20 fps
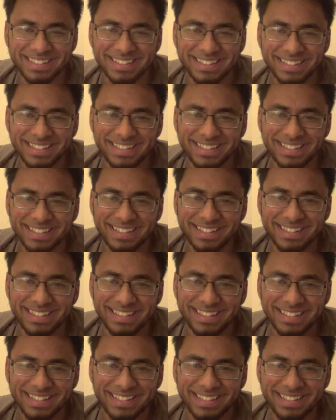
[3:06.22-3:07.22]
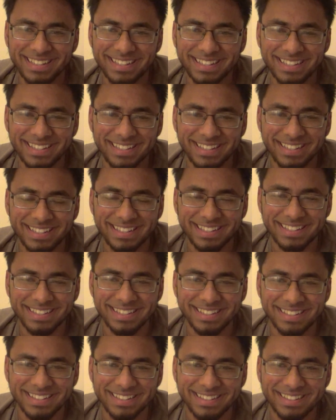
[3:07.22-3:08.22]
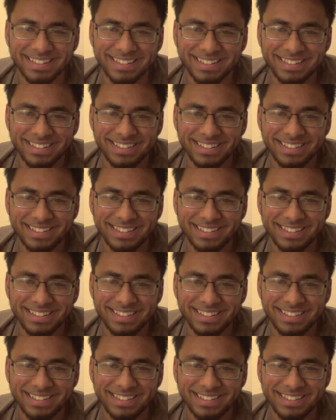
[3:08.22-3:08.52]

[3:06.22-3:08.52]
(not speaking)